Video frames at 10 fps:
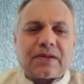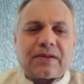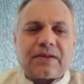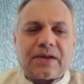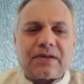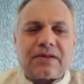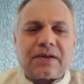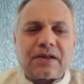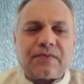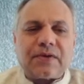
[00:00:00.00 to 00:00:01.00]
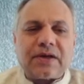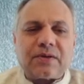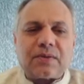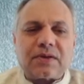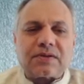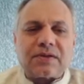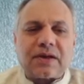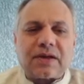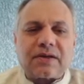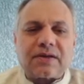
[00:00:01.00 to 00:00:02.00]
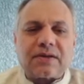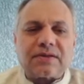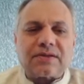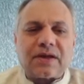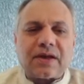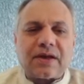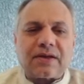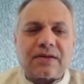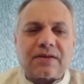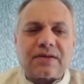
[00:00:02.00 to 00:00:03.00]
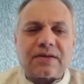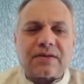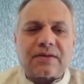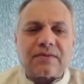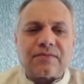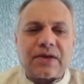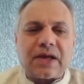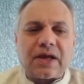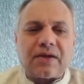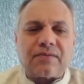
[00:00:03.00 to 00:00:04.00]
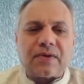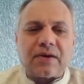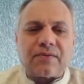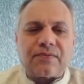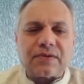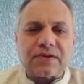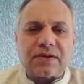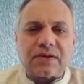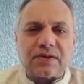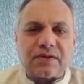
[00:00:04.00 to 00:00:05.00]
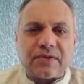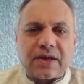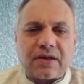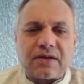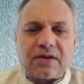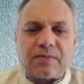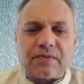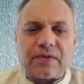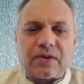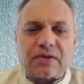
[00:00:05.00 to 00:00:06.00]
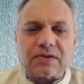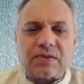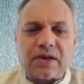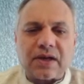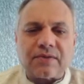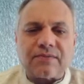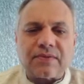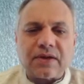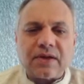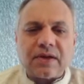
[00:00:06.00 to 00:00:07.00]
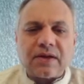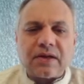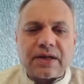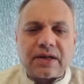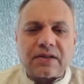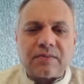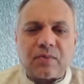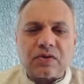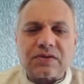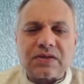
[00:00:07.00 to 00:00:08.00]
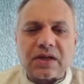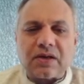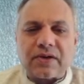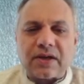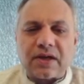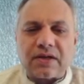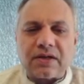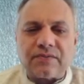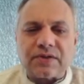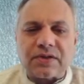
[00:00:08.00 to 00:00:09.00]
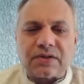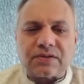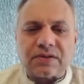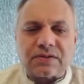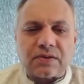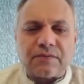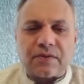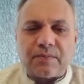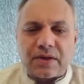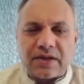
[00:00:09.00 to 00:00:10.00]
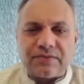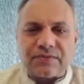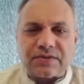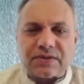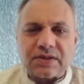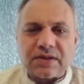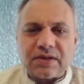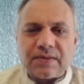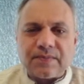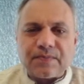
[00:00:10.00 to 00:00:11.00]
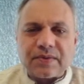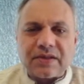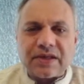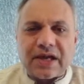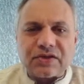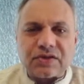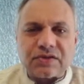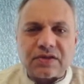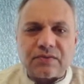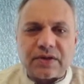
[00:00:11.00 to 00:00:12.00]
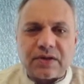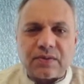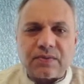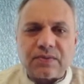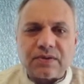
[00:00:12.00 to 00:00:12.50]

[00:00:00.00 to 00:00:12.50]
The other thing that we need to understand is that we have a physical reality, but we also have another more subtle reality which consists of our beliefs, the actions that we do,